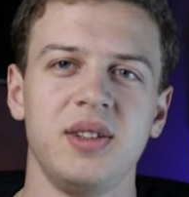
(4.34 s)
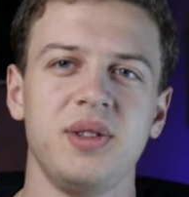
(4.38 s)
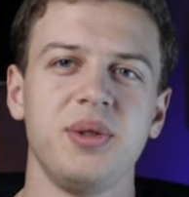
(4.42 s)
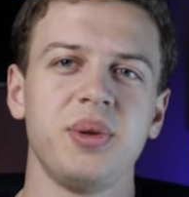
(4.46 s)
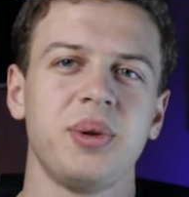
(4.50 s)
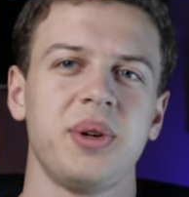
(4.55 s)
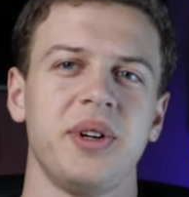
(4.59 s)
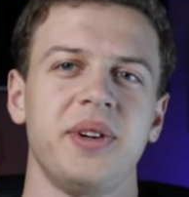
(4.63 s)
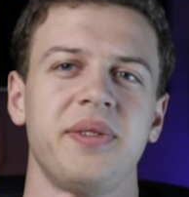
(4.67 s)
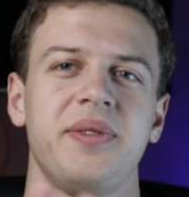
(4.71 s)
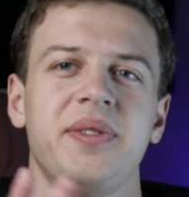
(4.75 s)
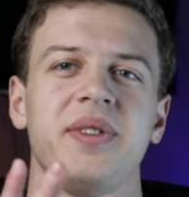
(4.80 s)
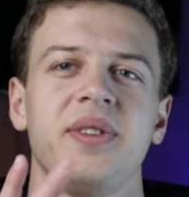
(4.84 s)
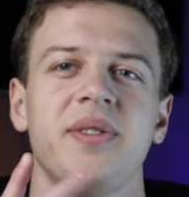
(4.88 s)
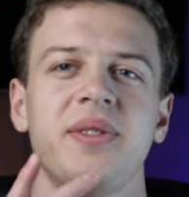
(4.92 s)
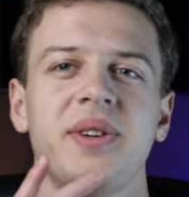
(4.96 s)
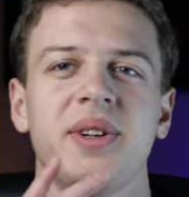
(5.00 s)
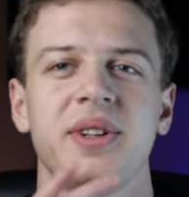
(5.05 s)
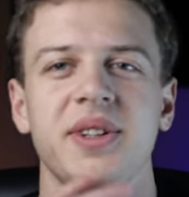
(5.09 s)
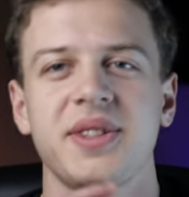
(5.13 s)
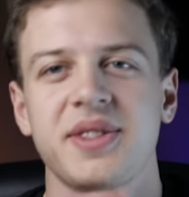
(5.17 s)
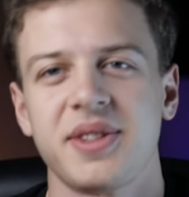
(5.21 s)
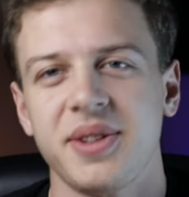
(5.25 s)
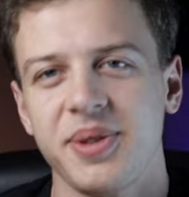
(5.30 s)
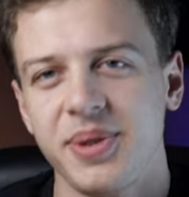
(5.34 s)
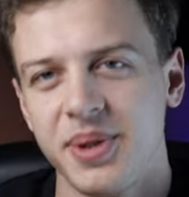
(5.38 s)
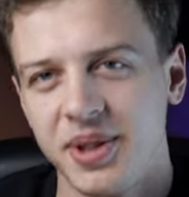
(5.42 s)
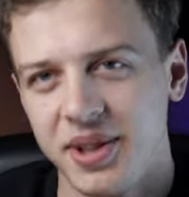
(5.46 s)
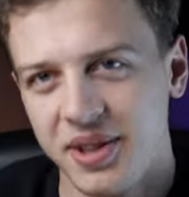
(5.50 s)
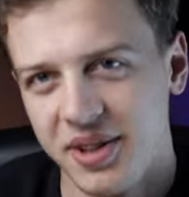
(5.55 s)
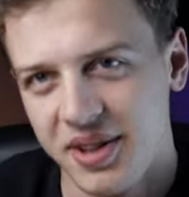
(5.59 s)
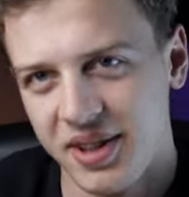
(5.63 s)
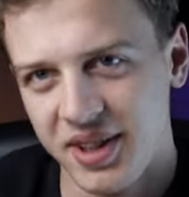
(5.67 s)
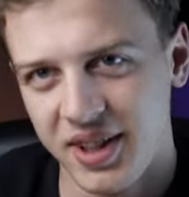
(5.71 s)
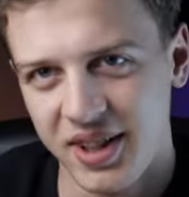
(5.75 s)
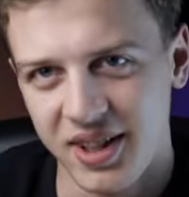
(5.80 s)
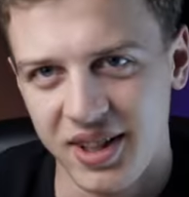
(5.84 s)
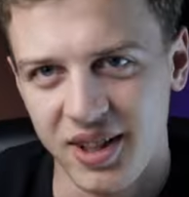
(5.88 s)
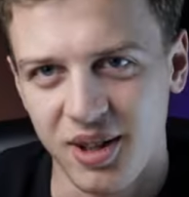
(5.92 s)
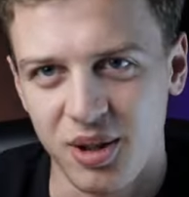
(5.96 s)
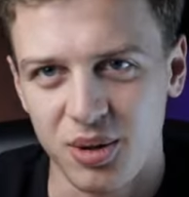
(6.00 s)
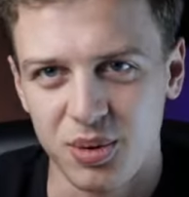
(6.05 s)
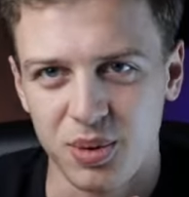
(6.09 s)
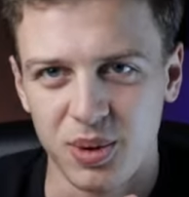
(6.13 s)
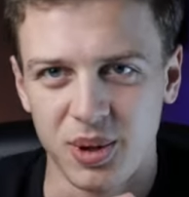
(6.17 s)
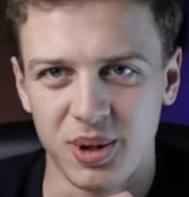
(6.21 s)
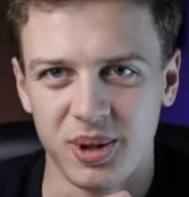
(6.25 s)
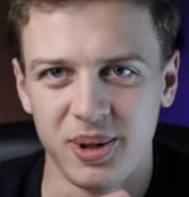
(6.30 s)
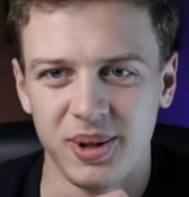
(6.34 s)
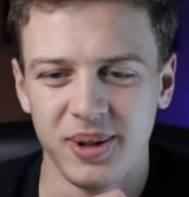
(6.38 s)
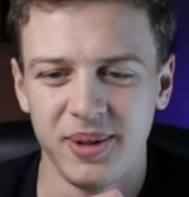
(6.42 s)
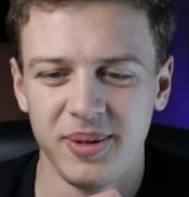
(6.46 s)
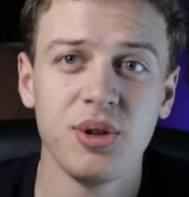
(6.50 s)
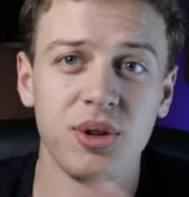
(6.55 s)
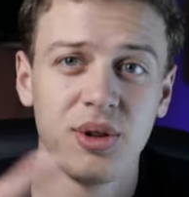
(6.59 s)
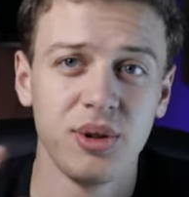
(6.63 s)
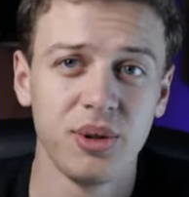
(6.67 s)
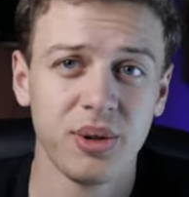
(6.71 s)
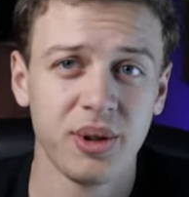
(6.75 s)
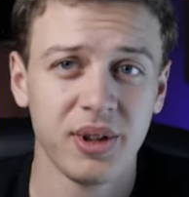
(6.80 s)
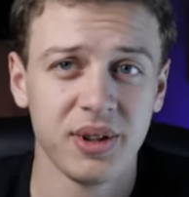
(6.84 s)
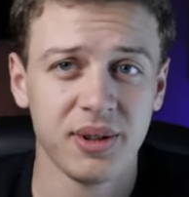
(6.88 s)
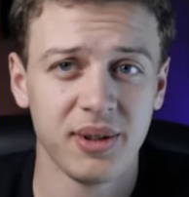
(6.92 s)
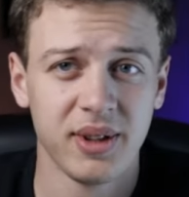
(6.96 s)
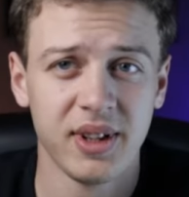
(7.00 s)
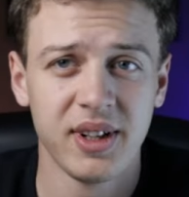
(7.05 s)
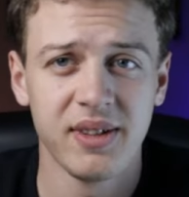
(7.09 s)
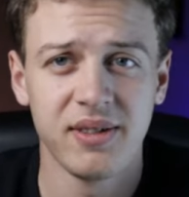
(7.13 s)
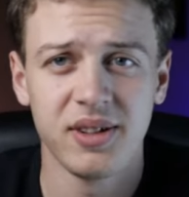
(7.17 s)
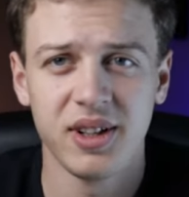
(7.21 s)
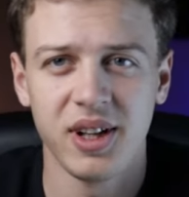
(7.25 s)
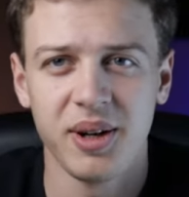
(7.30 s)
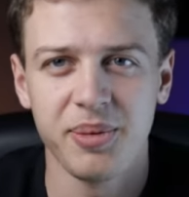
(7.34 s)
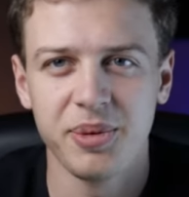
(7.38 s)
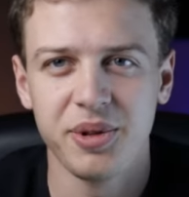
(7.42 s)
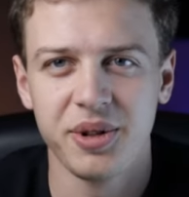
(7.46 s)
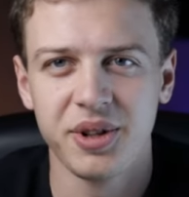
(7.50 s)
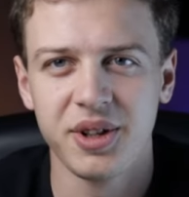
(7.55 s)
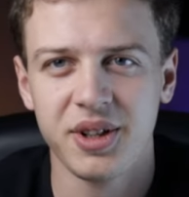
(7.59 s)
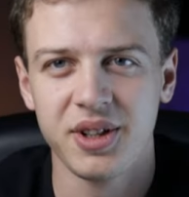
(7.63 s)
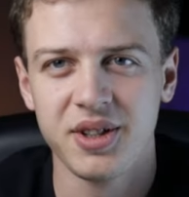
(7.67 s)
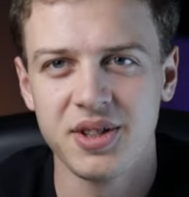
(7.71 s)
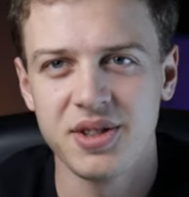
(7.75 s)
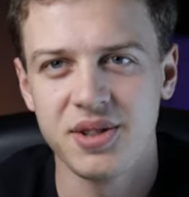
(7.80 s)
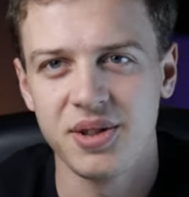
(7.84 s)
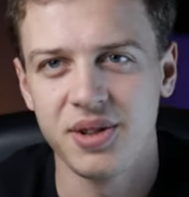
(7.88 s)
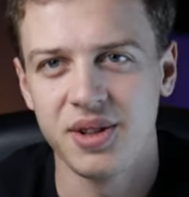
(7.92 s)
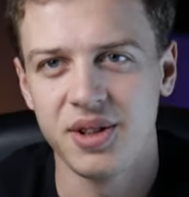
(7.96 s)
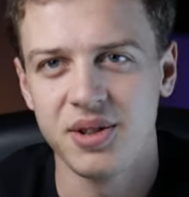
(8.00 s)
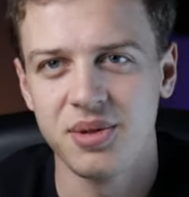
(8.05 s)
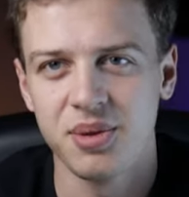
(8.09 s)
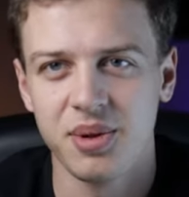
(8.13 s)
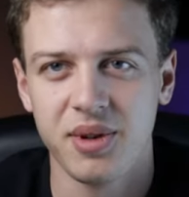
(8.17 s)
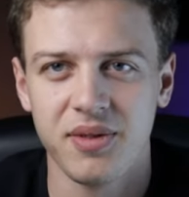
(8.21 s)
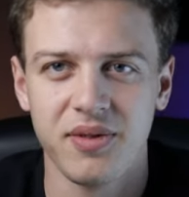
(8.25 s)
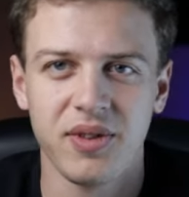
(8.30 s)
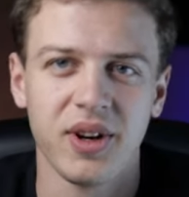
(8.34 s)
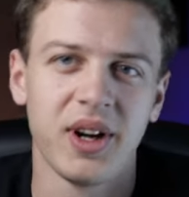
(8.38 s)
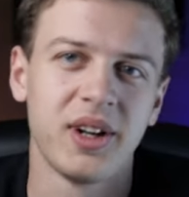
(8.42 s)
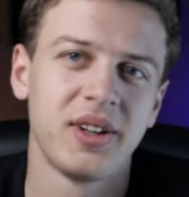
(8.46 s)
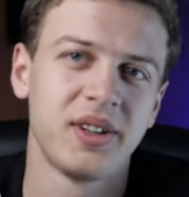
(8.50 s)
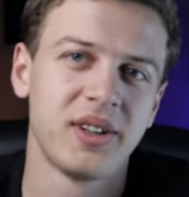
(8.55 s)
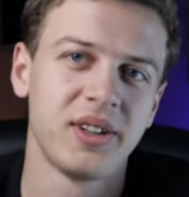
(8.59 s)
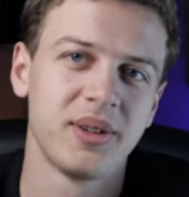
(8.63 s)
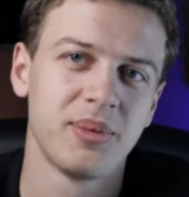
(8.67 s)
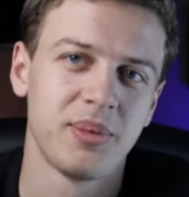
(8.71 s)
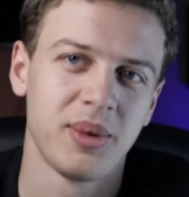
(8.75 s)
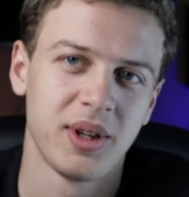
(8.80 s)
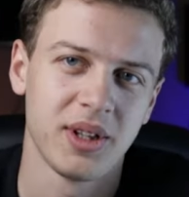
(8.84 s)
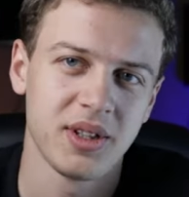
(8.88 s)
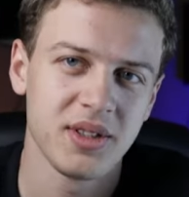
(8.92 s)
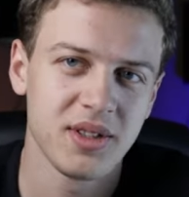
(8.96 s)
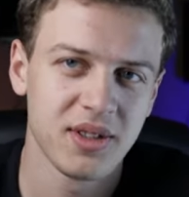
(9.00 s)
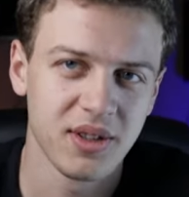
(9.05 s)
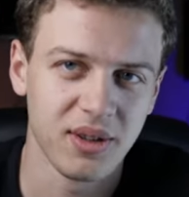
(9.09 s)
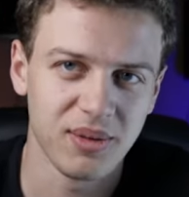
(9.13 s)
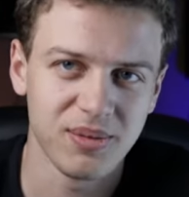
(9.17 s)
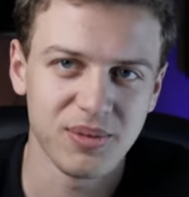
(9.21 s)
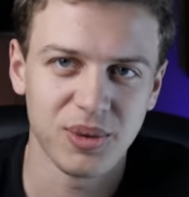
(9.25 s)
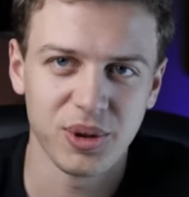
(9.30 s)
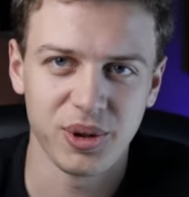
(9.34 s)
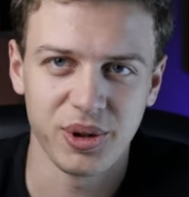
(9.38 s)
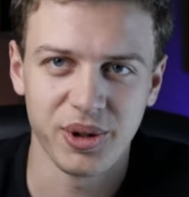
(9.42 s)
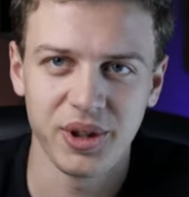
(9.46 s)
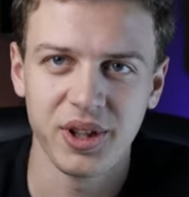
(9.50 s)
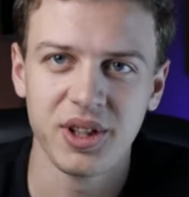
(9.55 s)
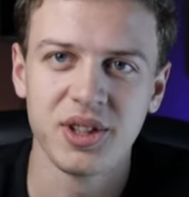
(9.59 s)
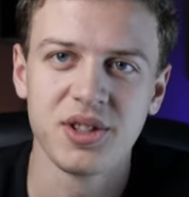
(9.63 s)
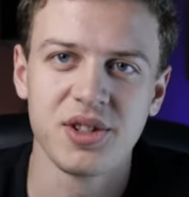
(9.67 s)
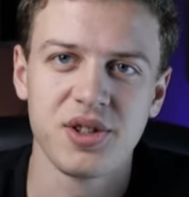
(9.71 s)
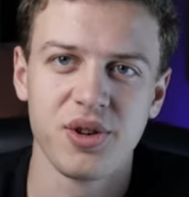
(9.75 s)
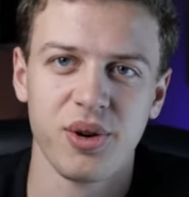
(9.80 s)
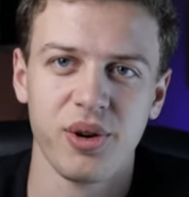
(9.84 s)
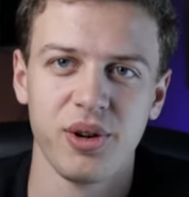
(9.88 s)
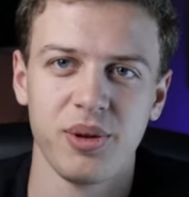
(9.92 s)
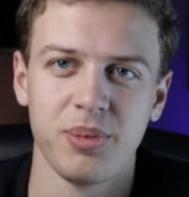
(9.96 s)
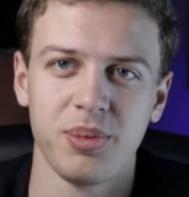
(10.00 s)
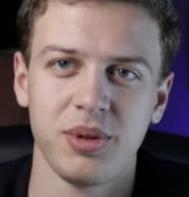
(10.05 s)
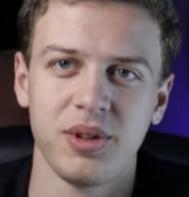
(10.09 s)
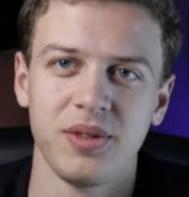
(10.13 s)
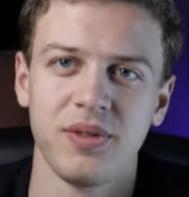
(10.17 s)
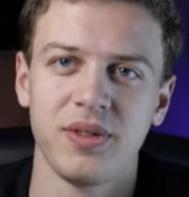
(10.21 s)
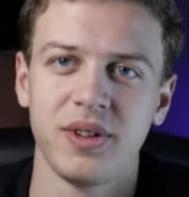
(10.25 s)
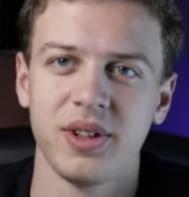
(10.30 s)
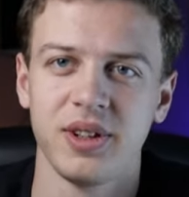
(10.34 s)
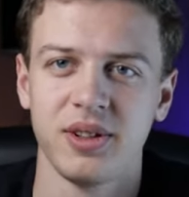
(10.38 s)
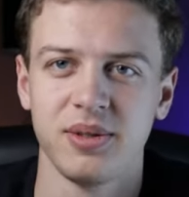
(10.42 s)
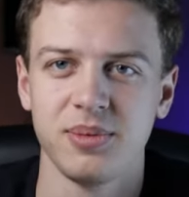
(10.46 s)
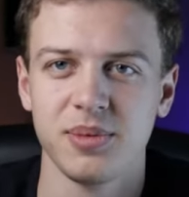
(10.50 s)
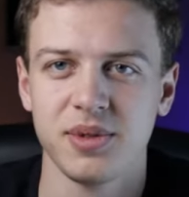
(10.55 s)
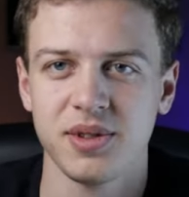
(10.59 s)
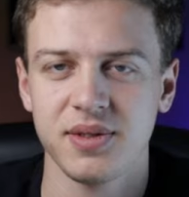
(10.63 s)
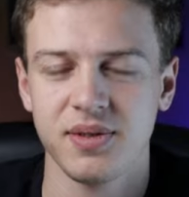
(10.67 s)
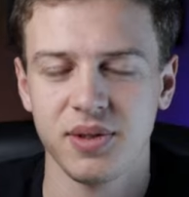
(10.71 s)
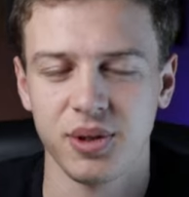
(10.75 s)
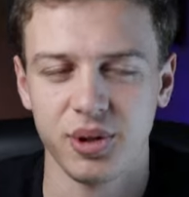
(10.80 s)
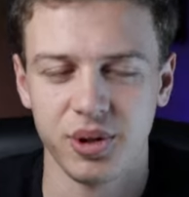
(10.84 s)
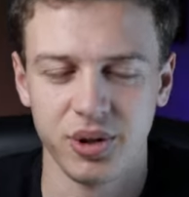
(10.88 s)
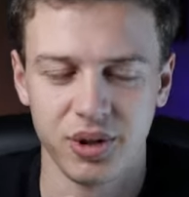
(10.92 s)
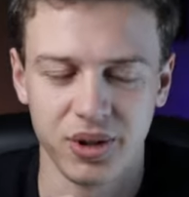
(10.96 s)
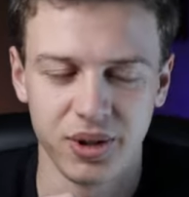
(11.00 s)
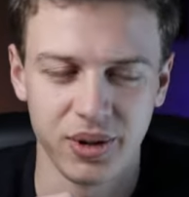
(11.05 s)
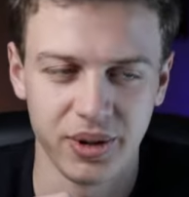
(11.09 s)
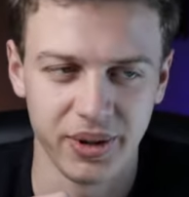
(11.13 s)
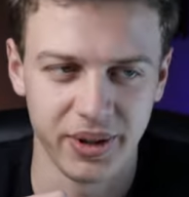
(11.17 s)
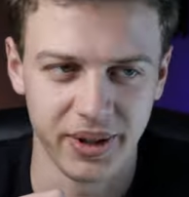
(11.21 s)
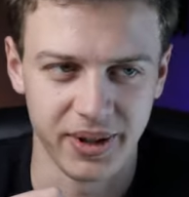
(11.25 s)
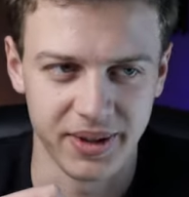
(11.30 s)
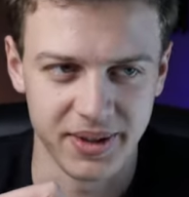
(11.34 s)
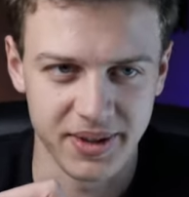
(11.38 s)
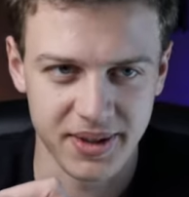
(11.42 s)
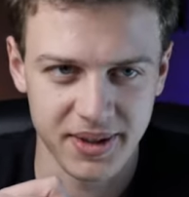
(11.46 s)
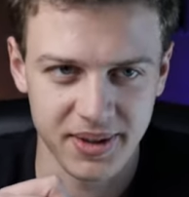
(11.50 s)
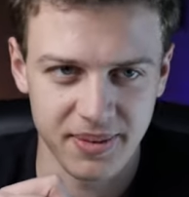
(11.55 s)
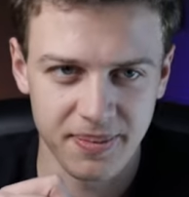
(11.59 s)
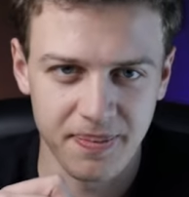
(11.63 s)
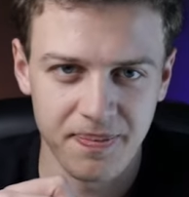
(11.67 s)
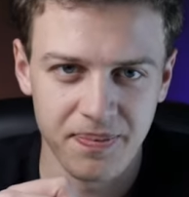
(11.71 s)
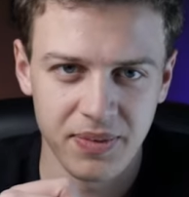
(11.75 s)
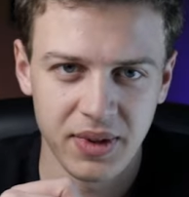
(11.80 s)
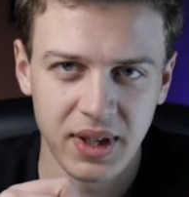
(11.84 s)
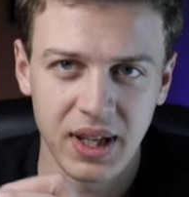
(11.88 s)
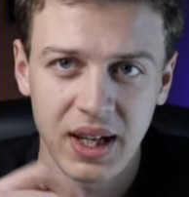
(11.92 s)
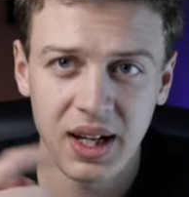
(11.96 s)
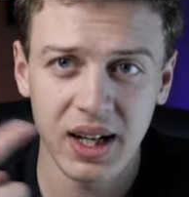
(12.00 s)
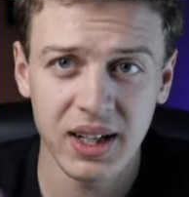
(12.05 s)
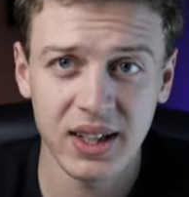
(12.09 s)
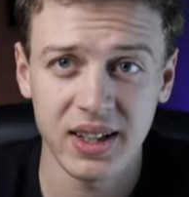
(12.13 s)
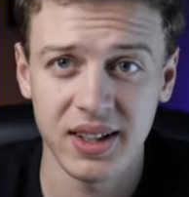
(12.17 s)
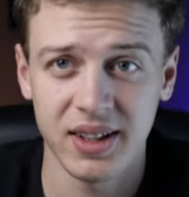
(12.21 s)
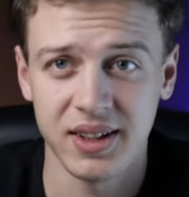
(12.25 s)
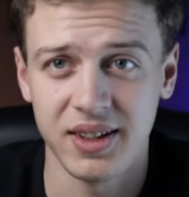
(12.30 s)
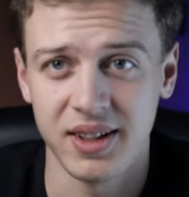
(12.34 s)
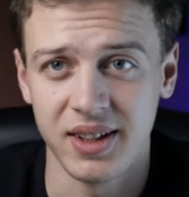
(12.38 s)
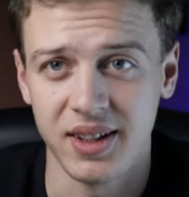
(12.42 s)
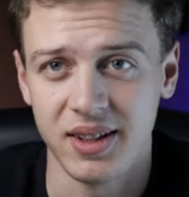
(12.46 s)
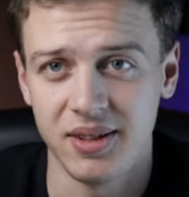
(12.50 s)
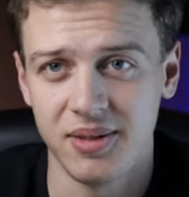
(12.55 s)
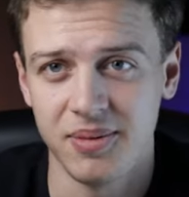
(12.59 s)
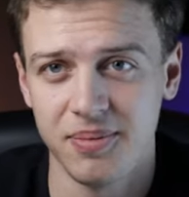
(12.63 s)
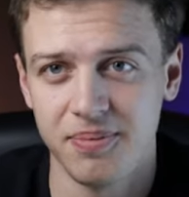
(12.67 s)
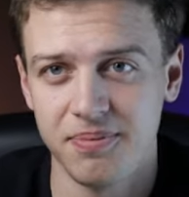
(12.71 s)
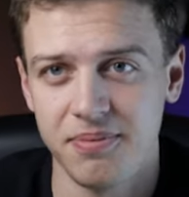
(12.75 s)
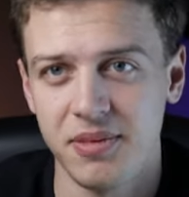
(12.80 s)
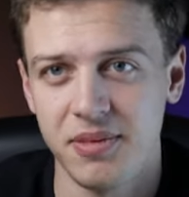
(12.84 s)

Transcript: New gear fever is a real thing in our world. You're looking to level up your gear so that you can finally make some more enjoyable films for your audience. I get that.